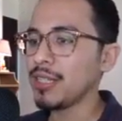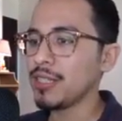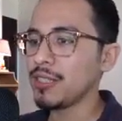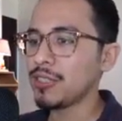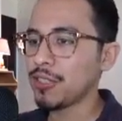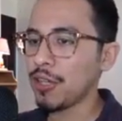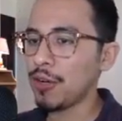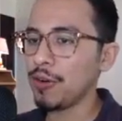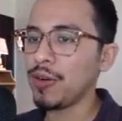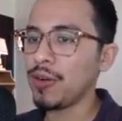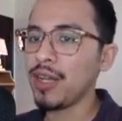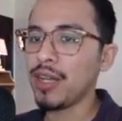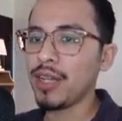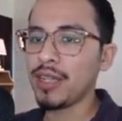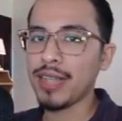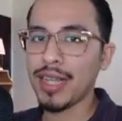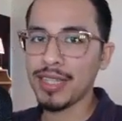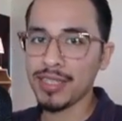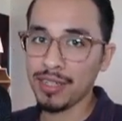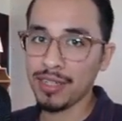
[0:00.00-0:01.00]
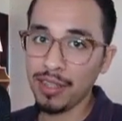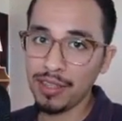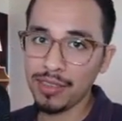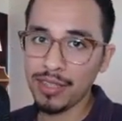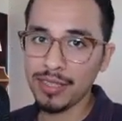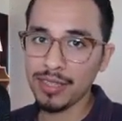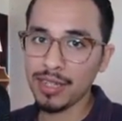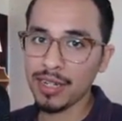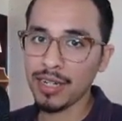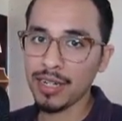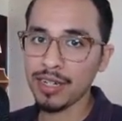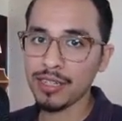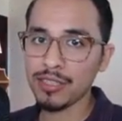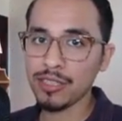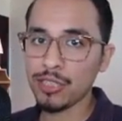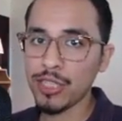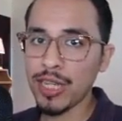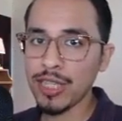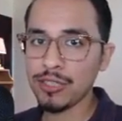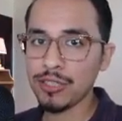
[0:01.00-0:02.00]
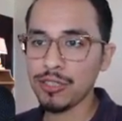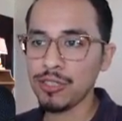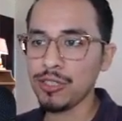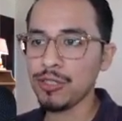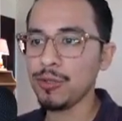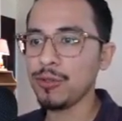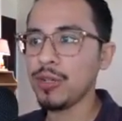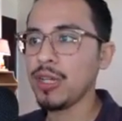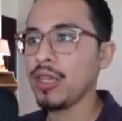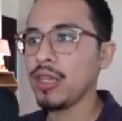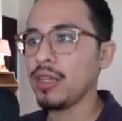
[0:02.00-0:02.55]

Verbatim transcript: So that's another thing that I'm going to suggest to you.